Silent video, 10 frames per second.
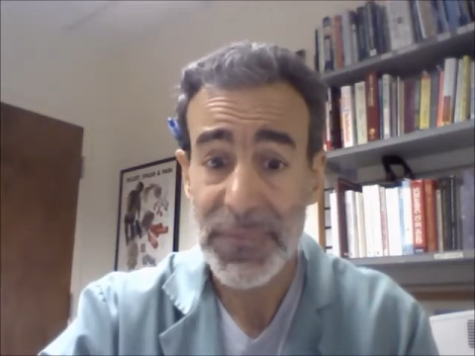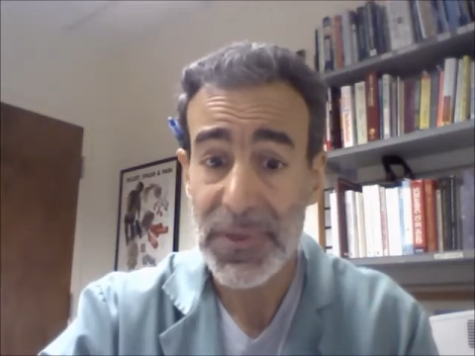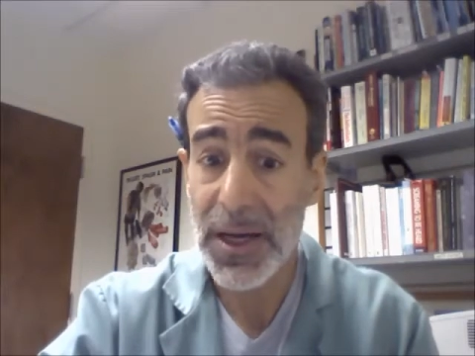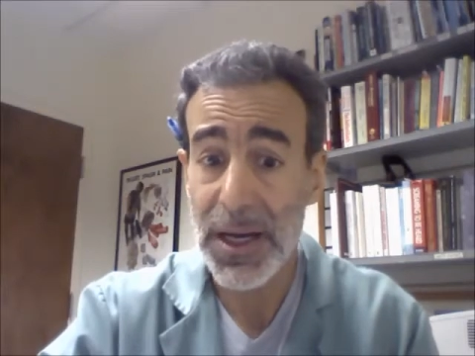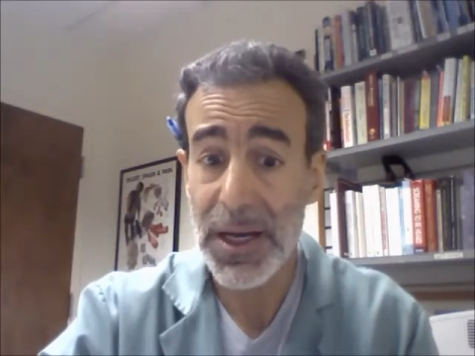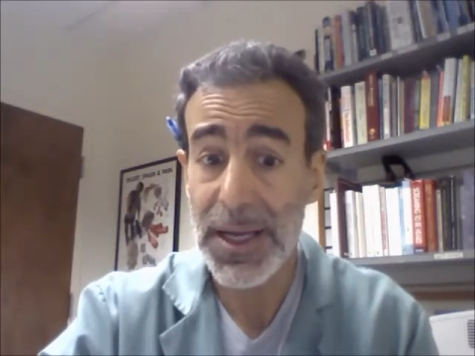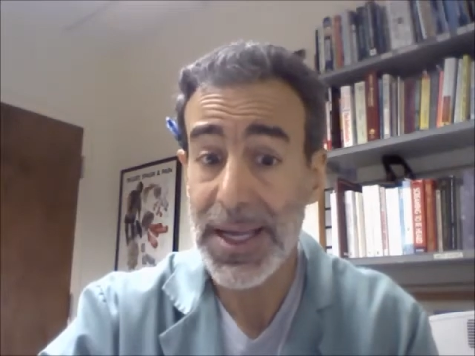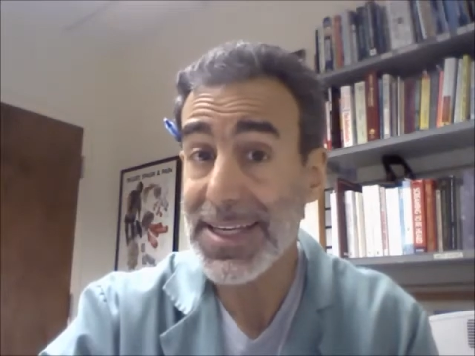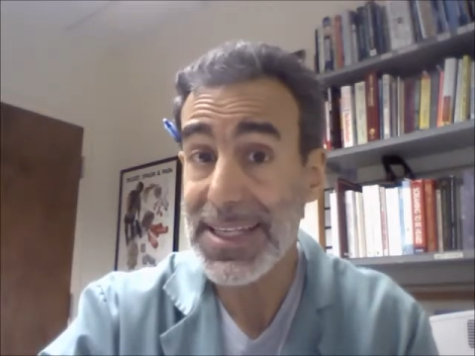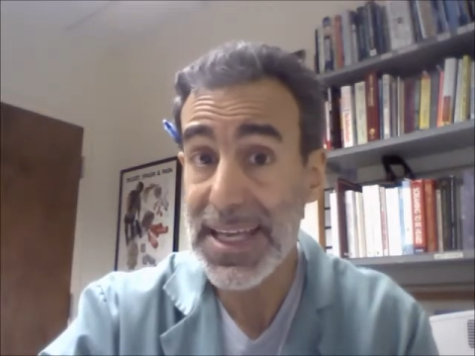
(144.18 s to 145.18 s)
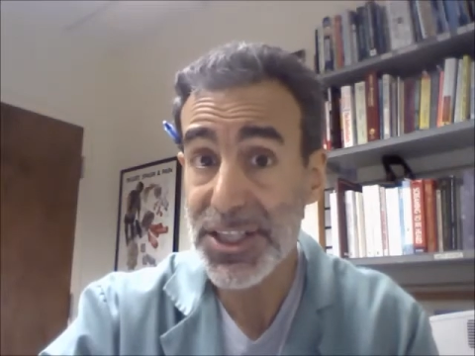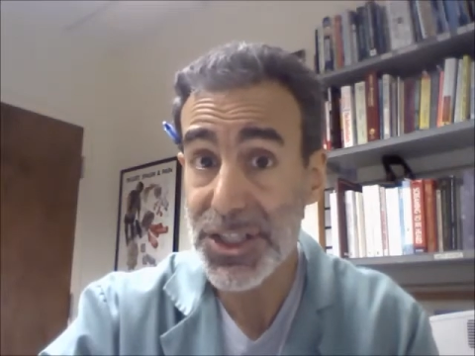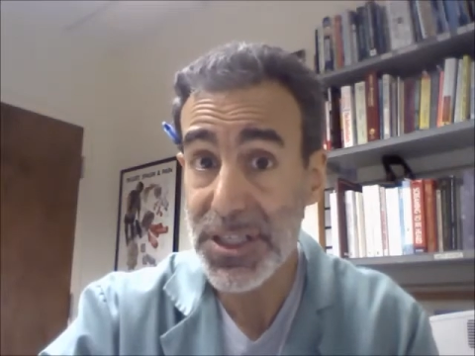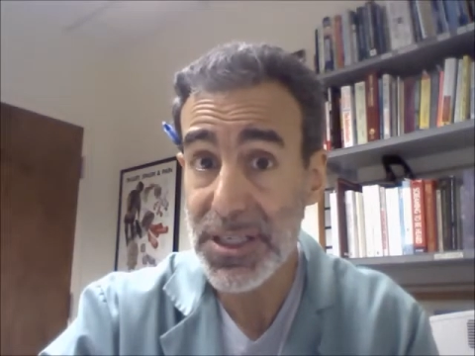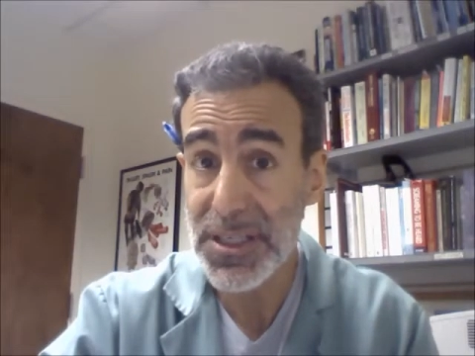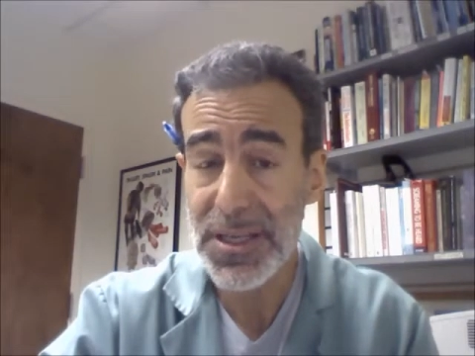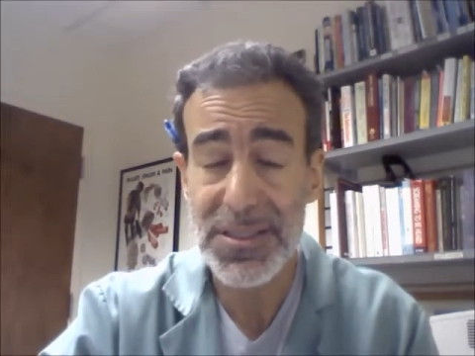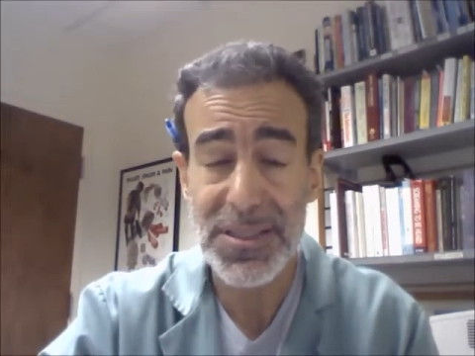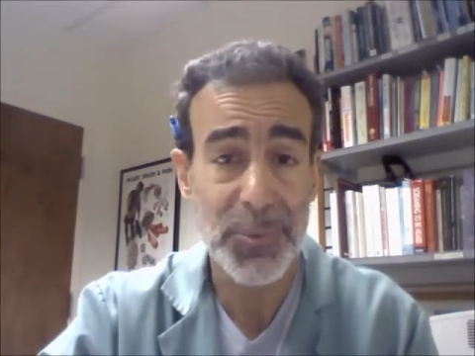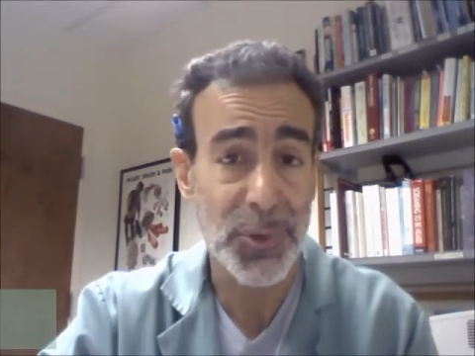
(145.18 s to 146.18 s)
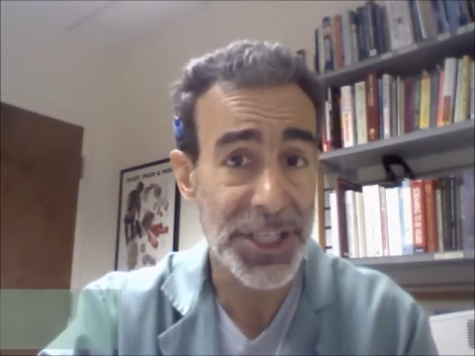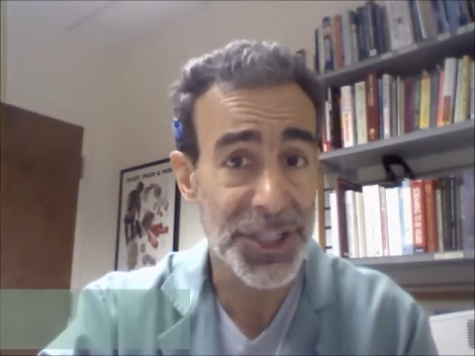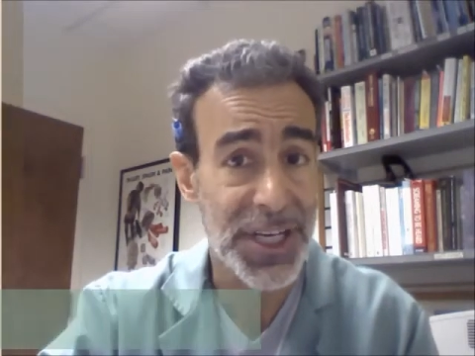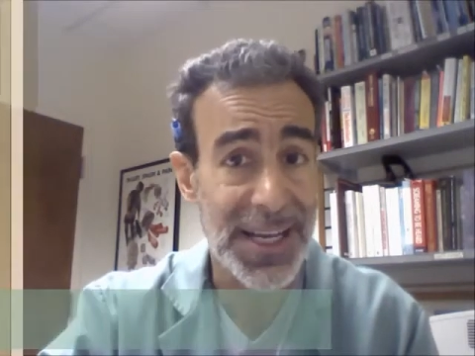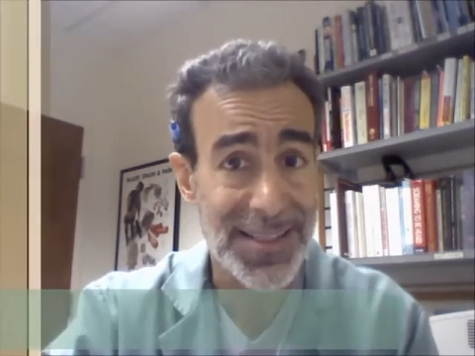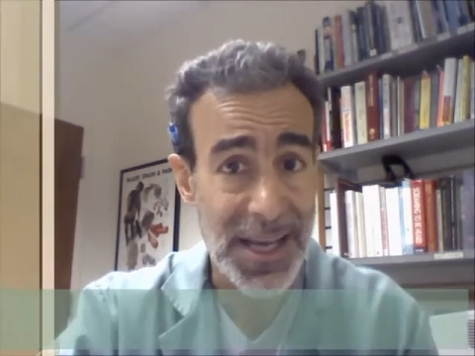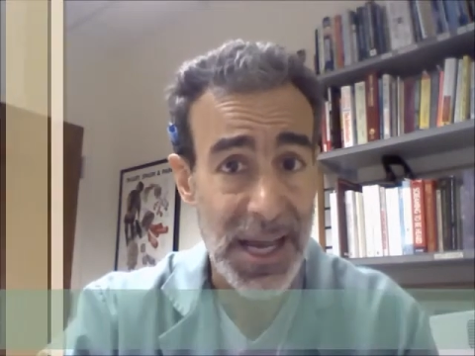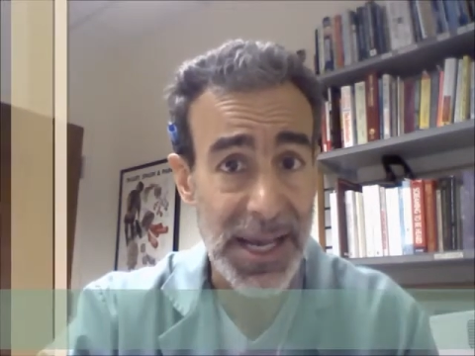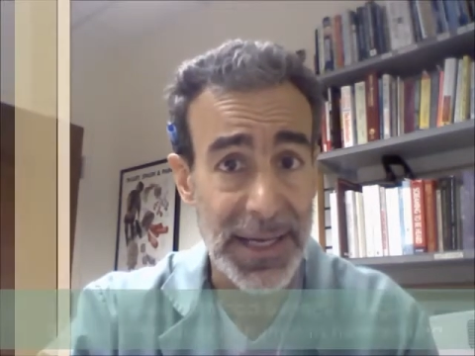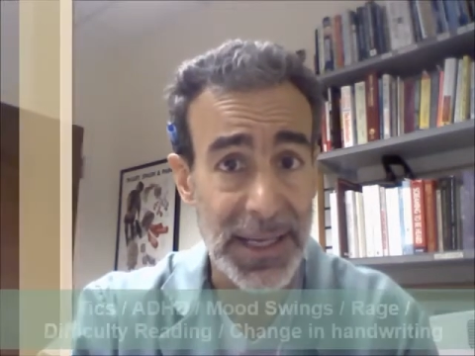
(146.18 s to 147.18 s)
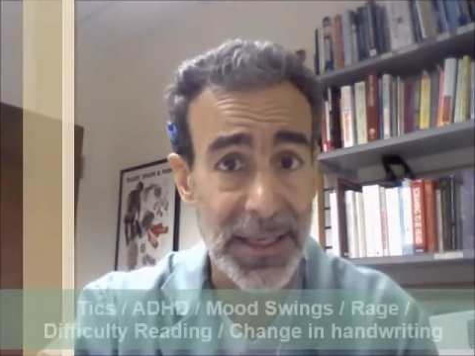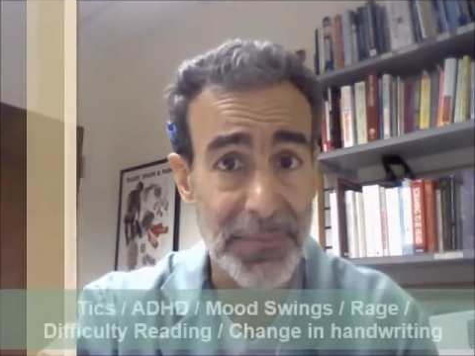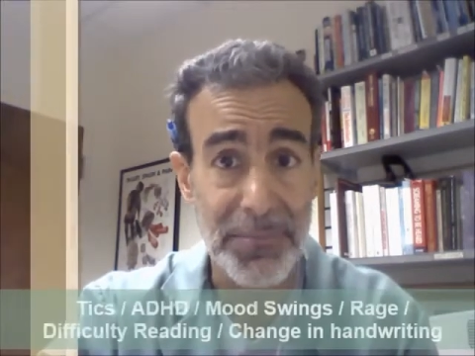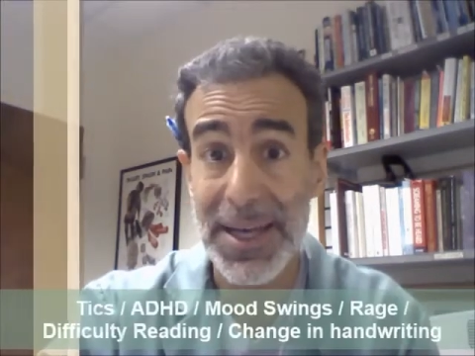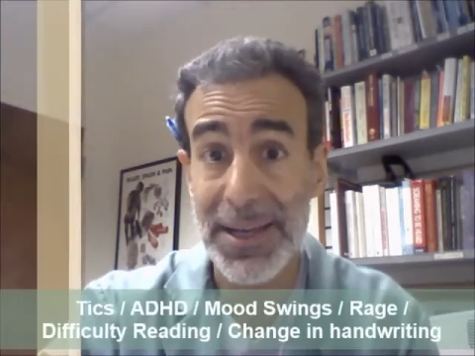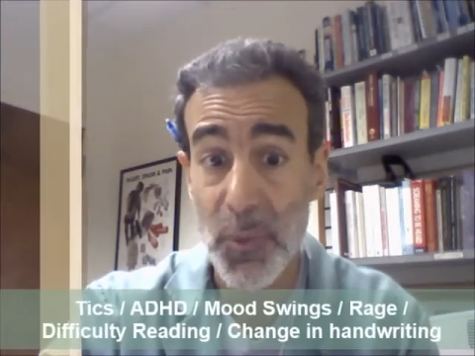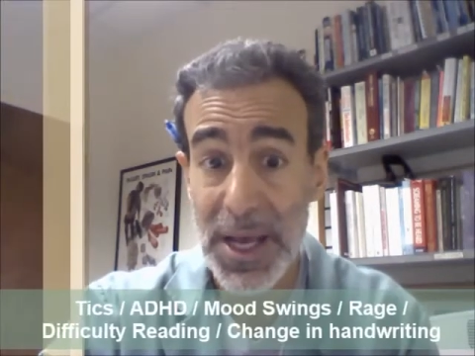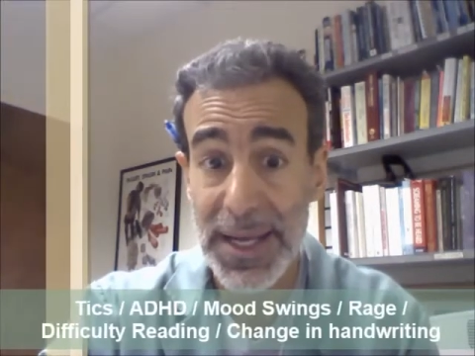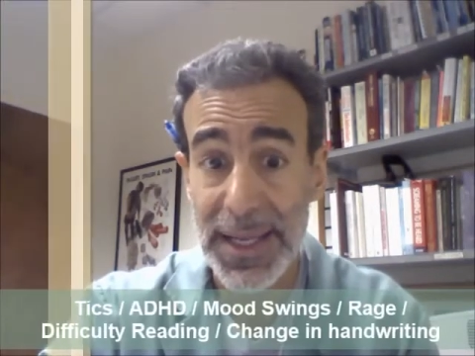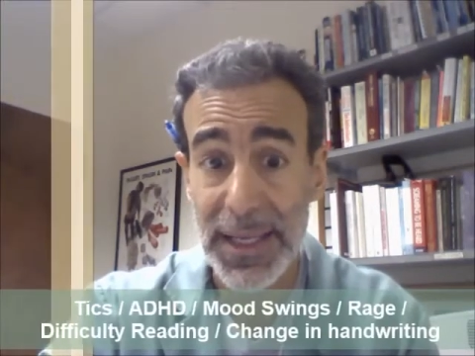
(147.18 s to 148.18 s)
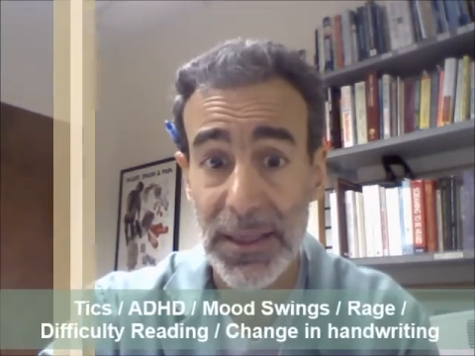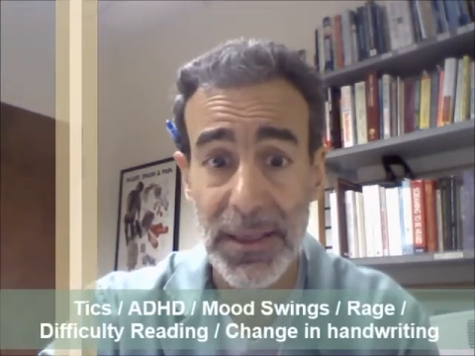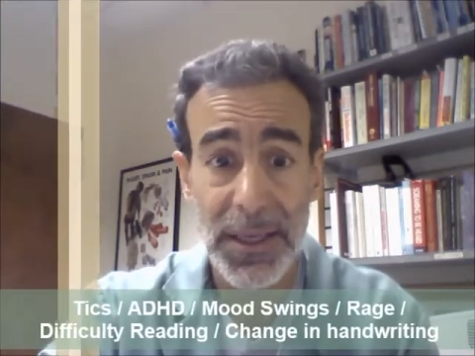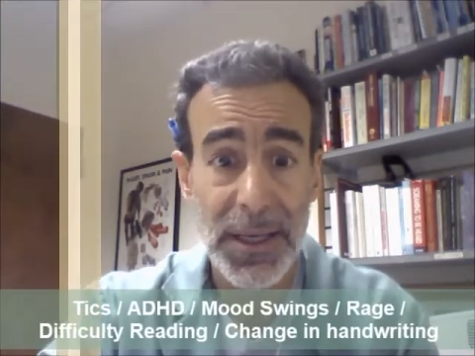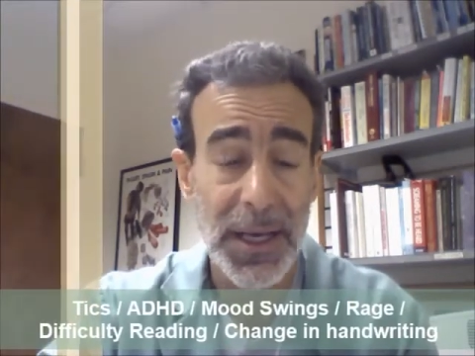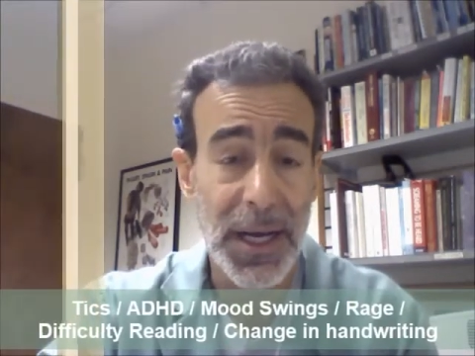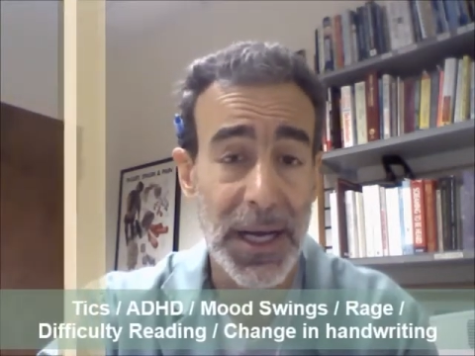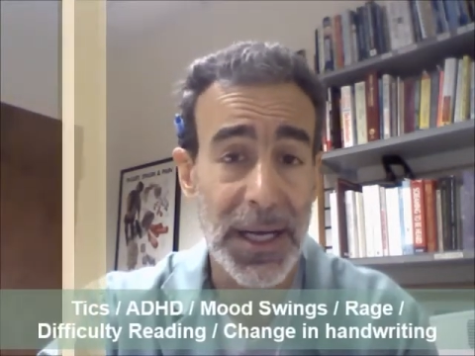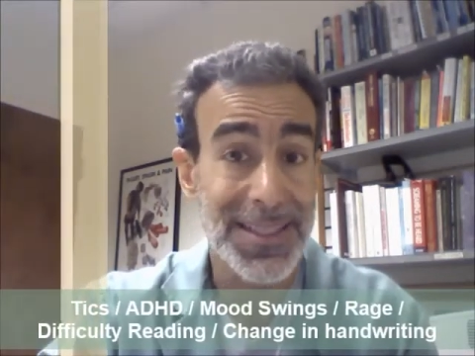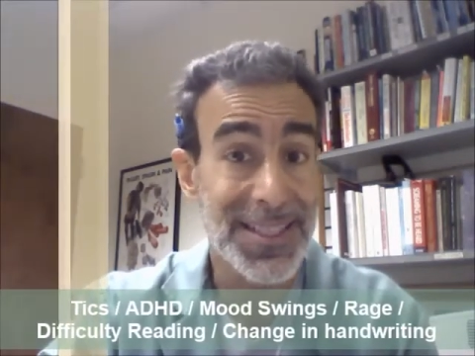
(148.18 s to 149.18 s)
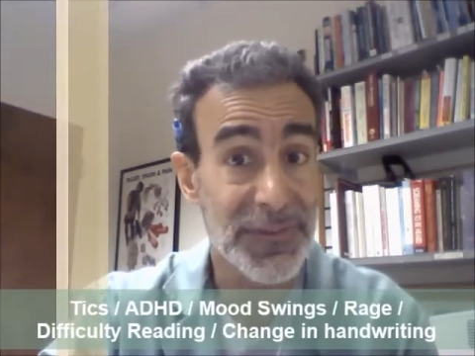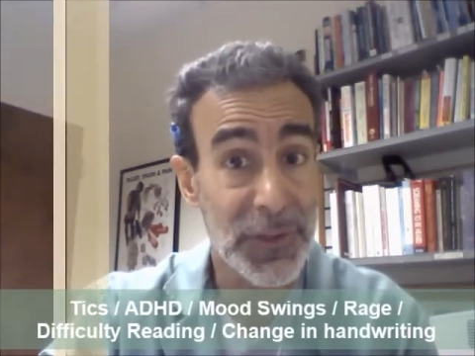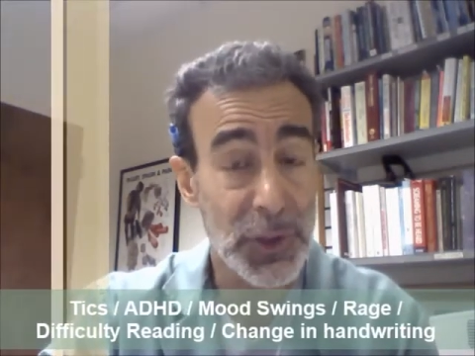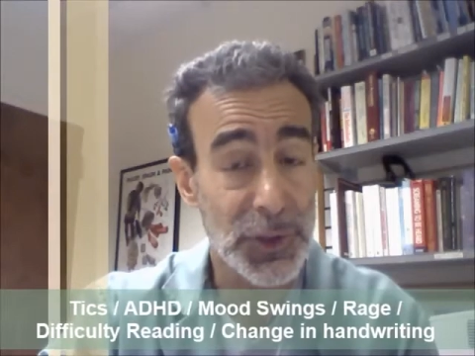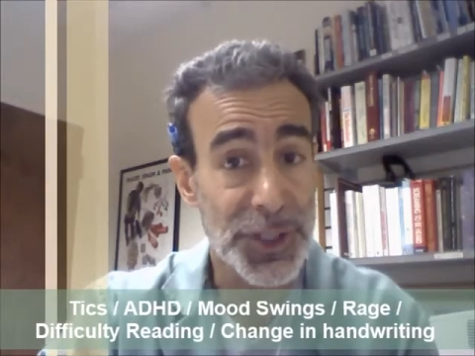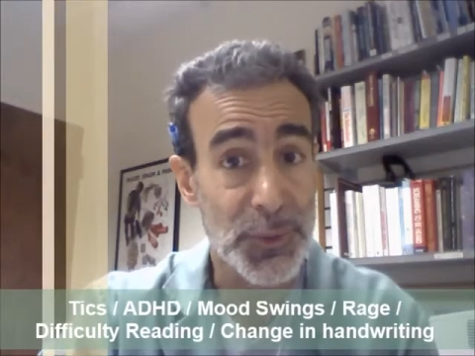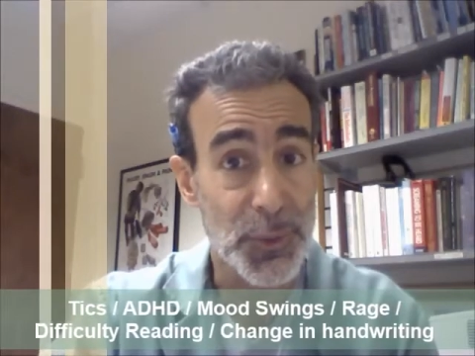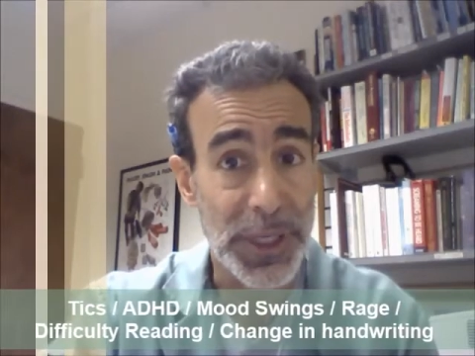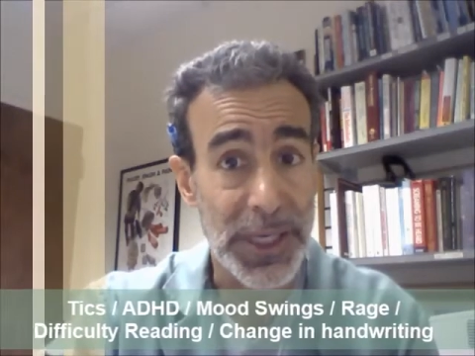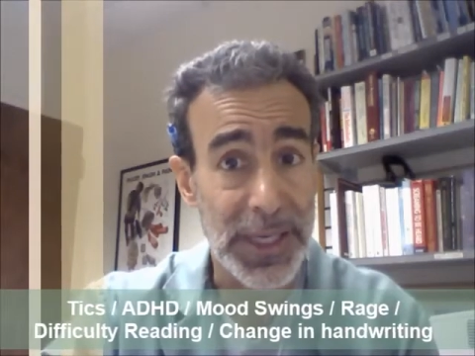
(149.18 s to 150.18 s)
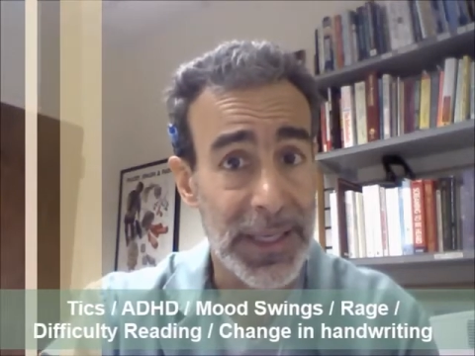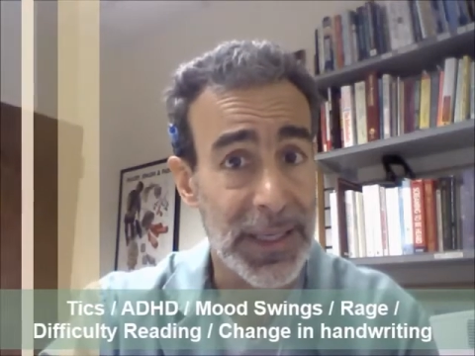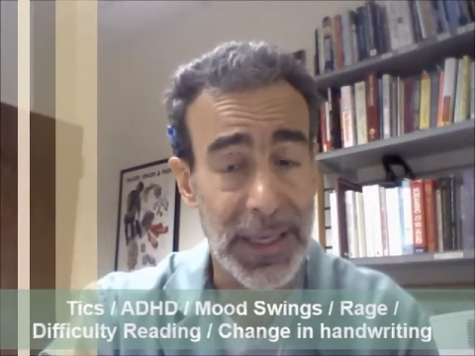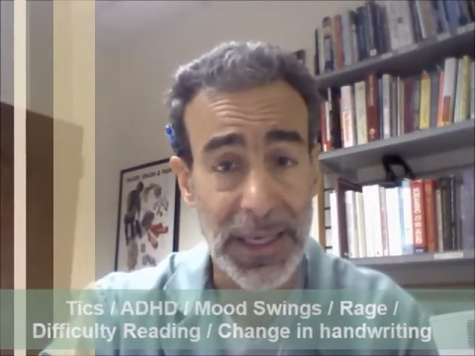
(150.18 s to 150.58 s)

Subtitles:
ADHD, separation anxiety, bedwetting, difficulty reading.